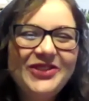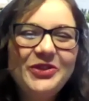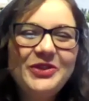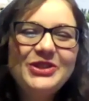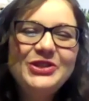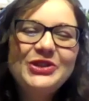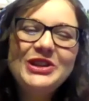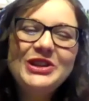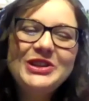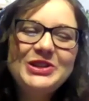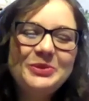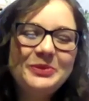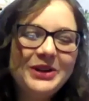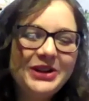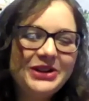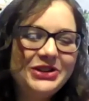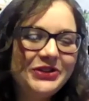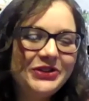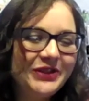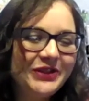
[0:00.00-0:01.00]
Well, we drink so
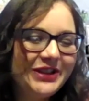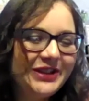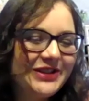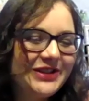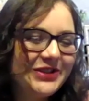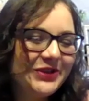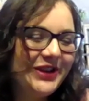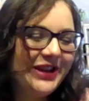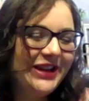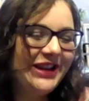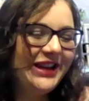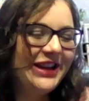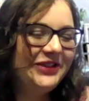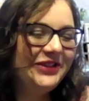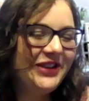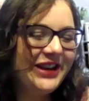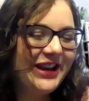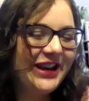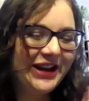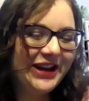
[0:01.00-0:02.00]
much of it, so
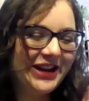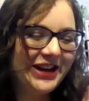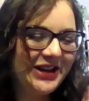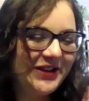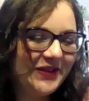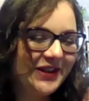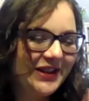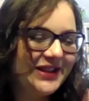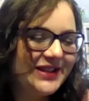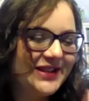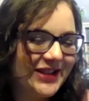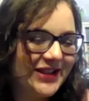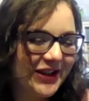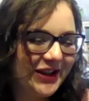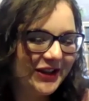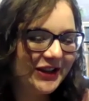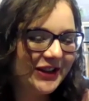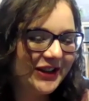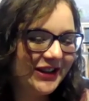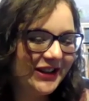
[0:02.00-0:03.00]
we got to keep it in
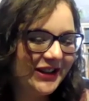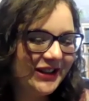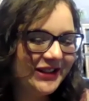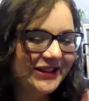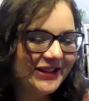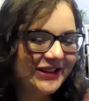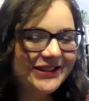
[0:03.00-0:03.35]
stock.